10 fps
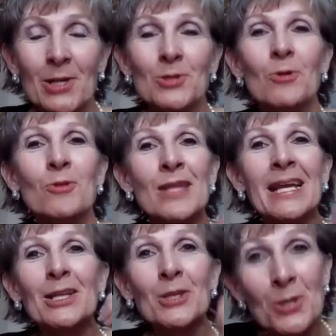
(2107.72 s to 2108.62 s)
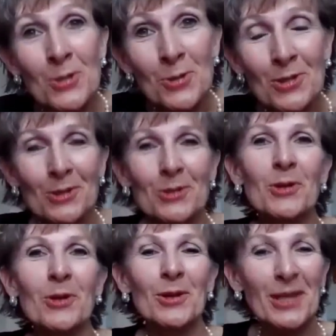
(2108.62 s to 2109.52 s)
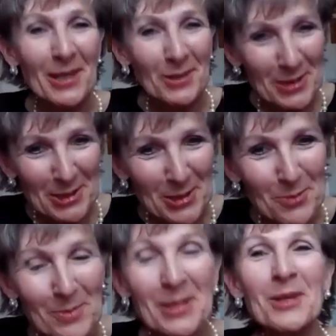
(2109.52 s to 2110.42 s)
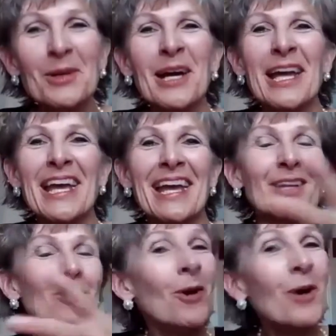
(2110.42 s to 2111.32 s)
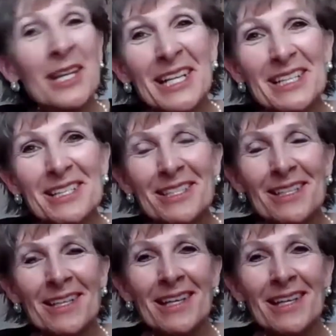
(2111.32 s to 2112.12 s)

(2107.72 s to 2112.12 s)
So thank you, Dr. Carlile, Dr. Dubiel, and audience.